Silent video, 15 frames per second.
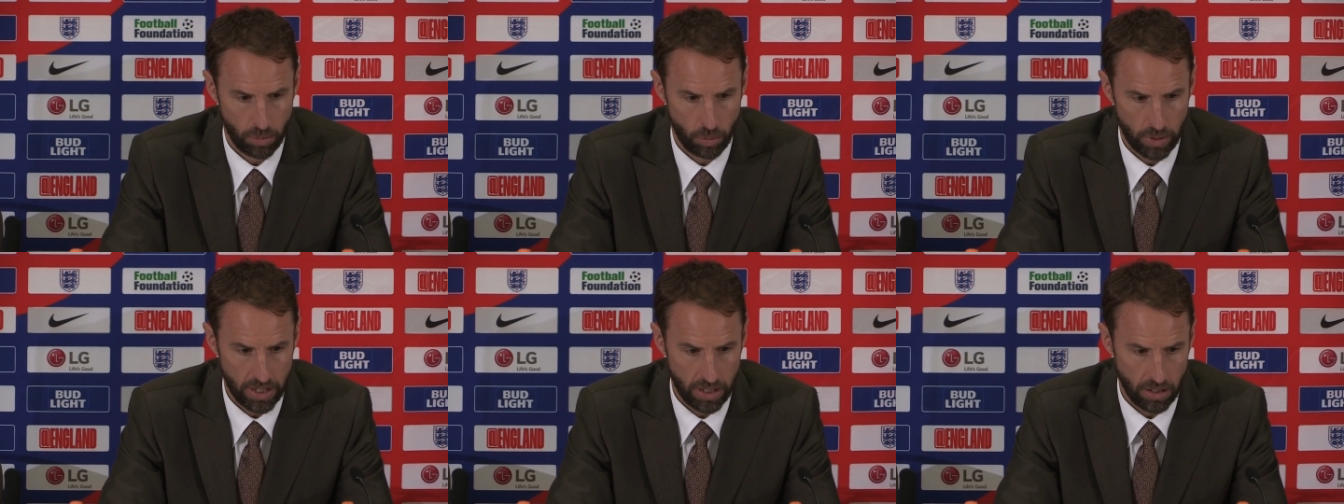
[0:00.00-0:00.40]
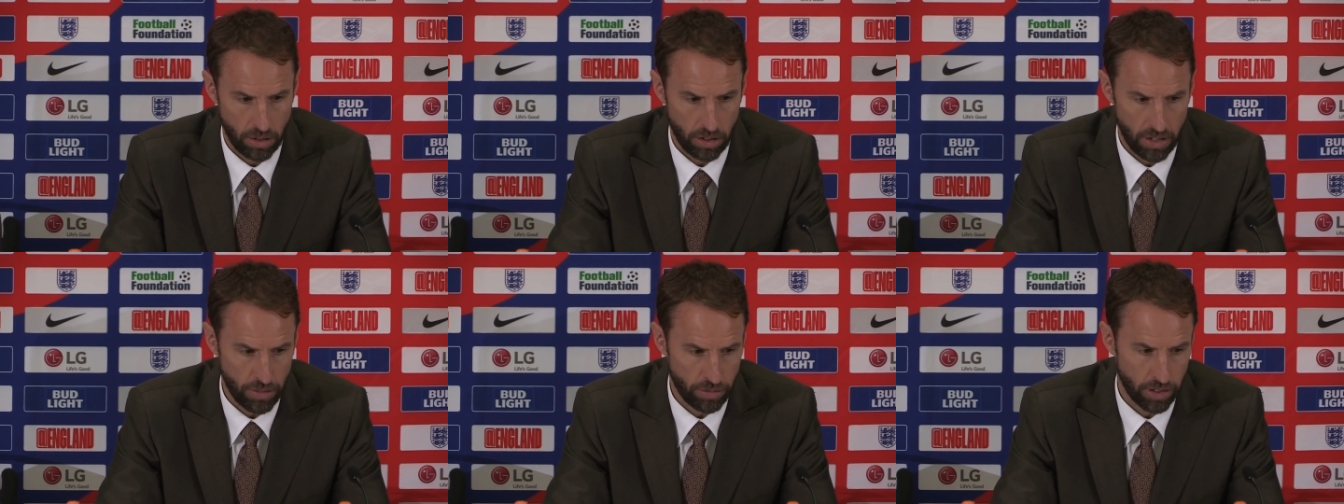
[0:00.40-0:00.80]
we,
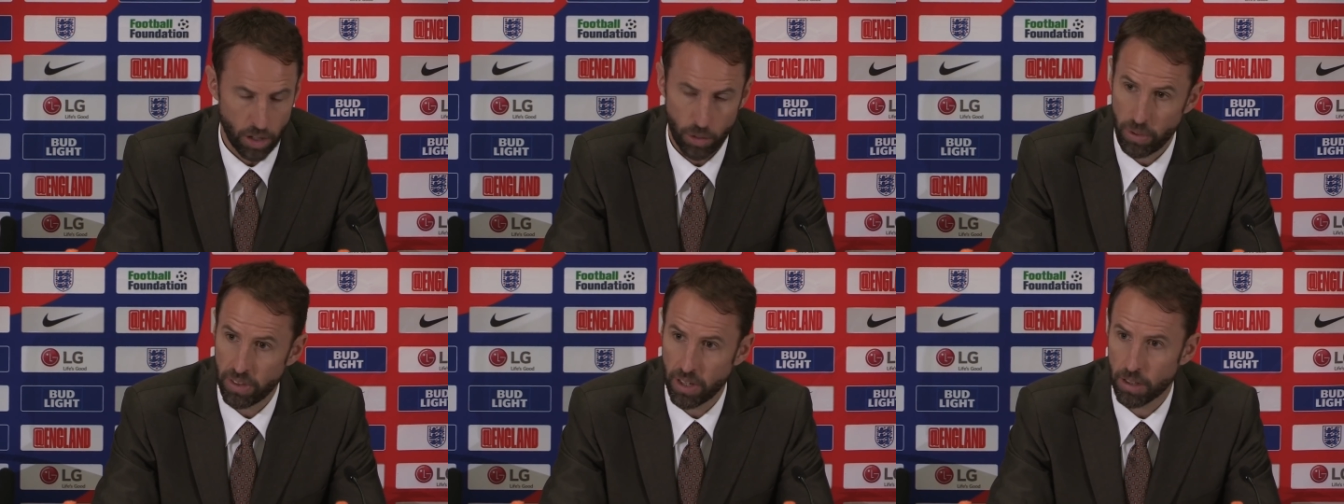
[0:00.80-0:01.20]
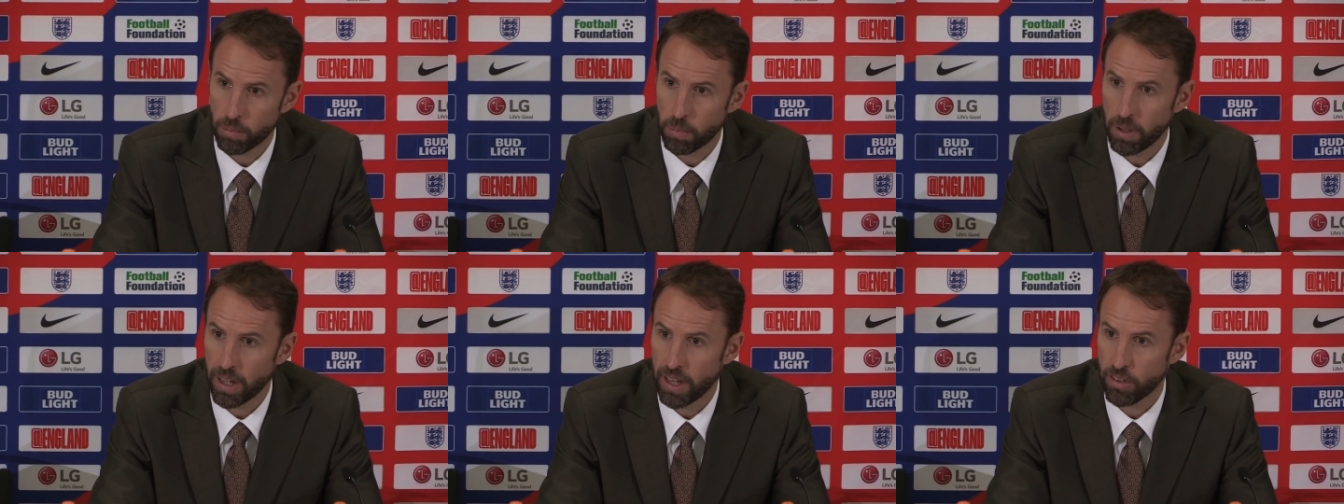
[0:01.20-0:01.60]
you never know with
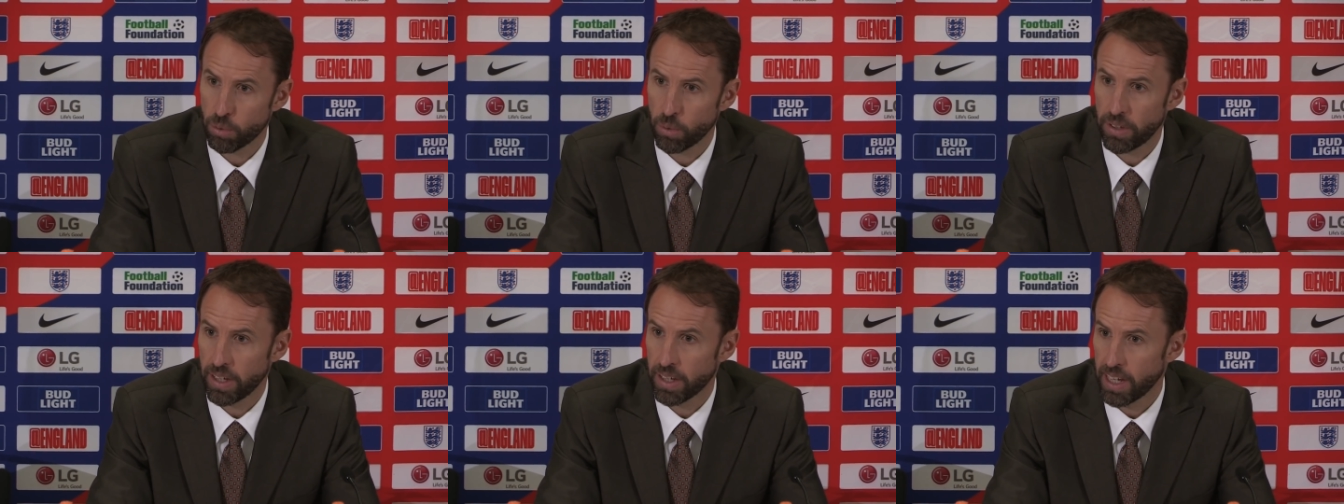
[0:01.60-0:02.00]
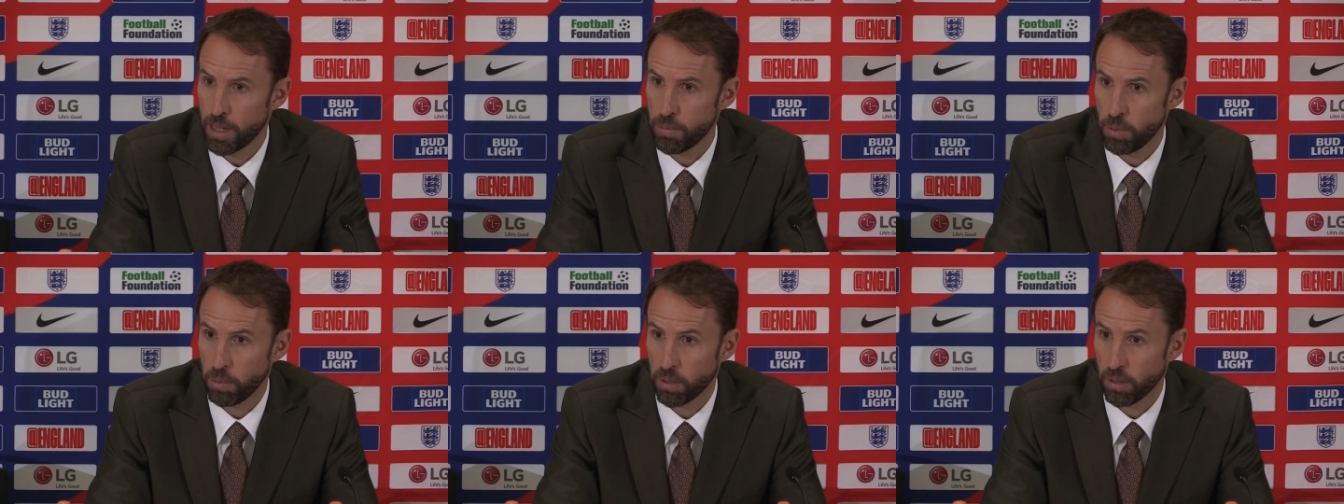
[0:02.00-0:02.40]
young players what they're
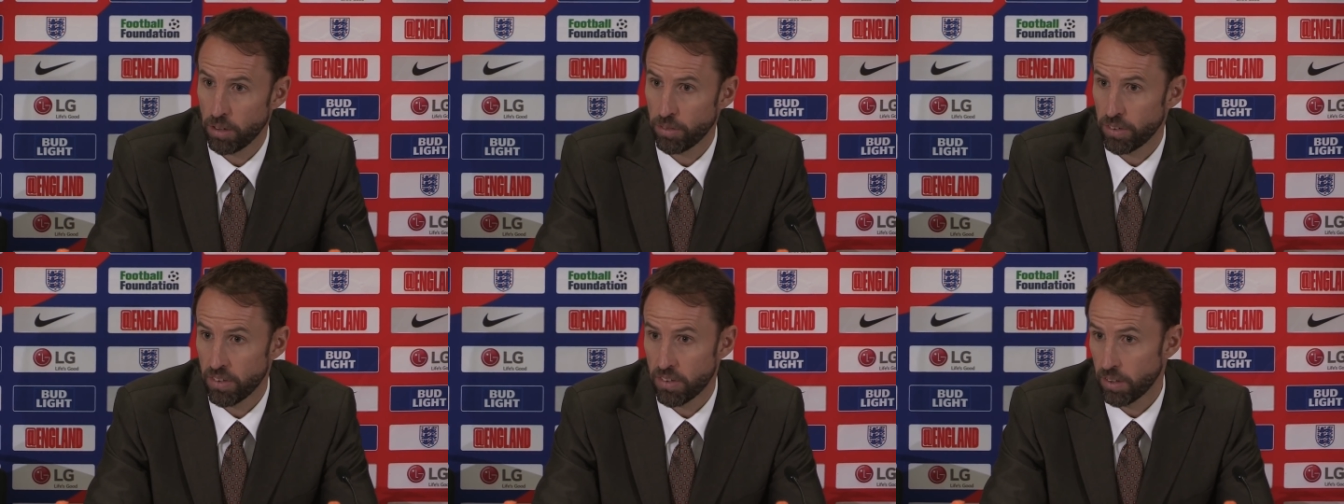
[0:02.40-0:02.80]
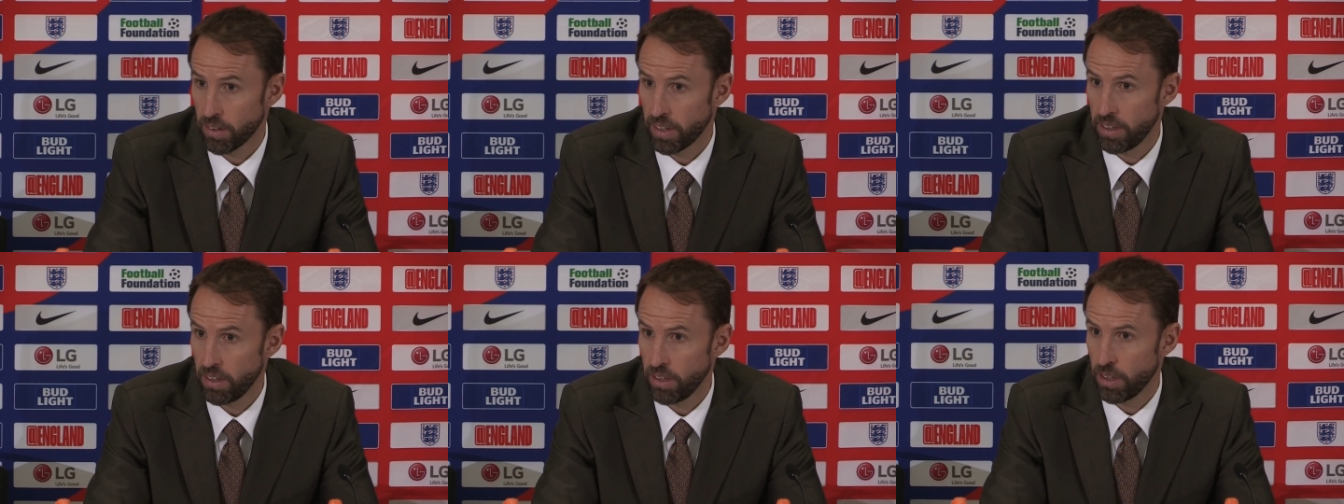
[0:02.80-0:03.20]
capable of until
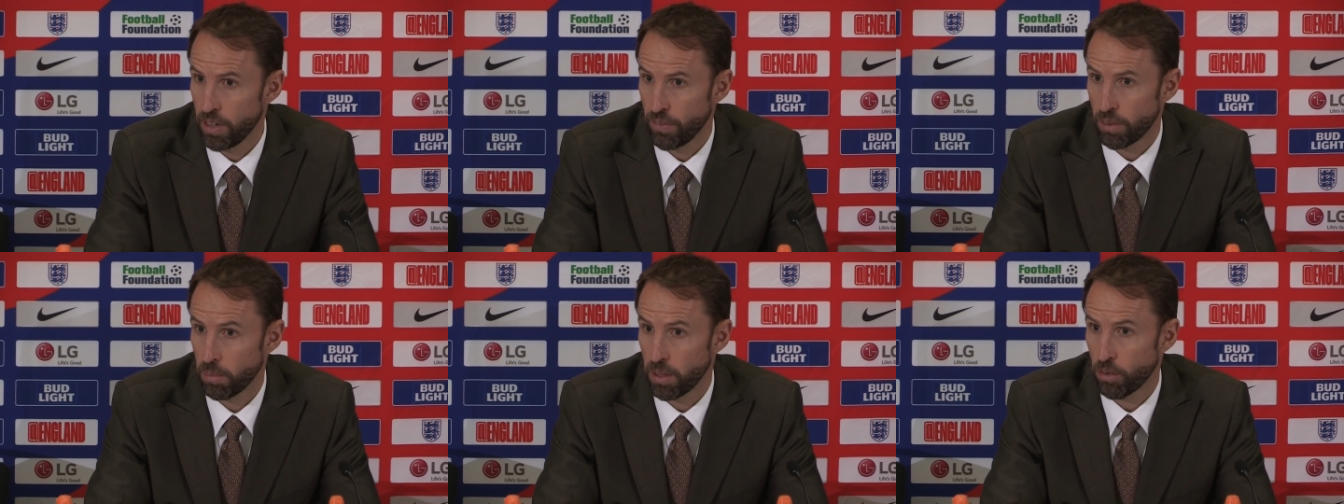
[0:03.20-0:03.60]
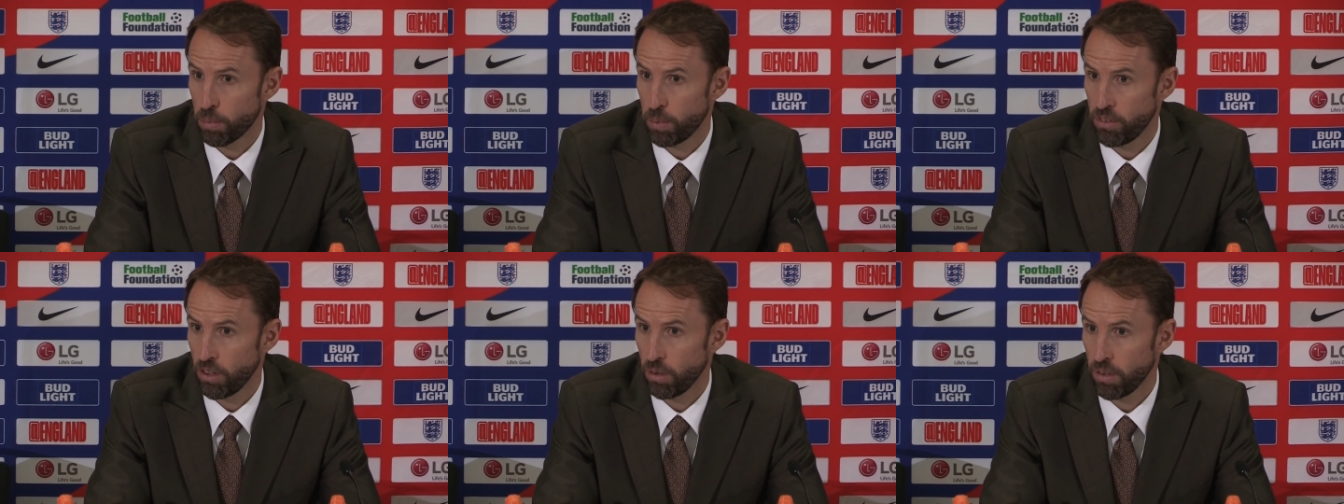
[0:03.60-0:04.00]
they, you give them their
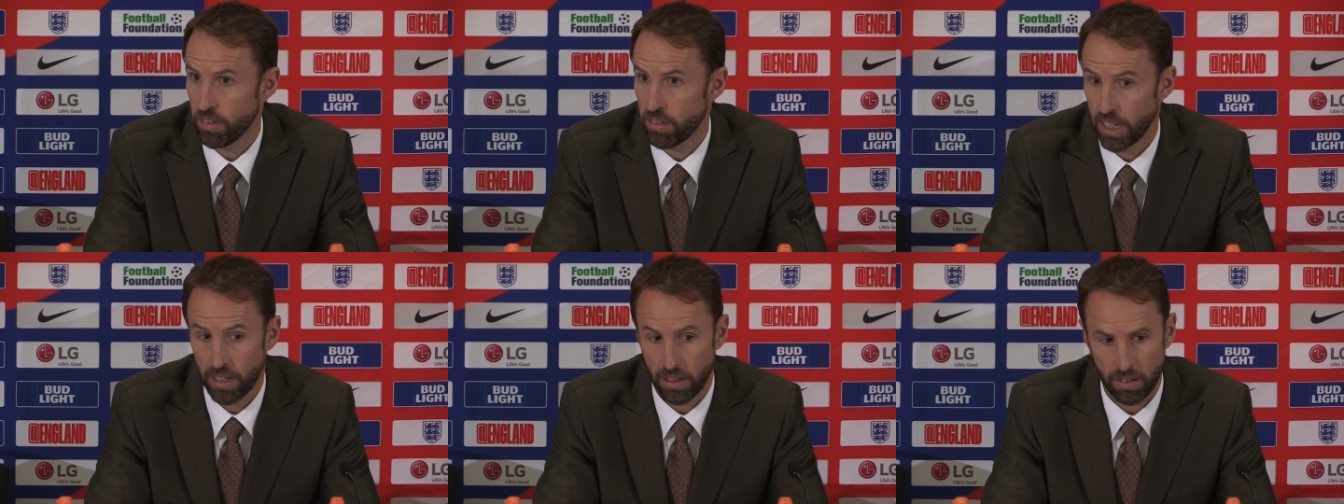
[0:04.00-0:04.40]
opportunity.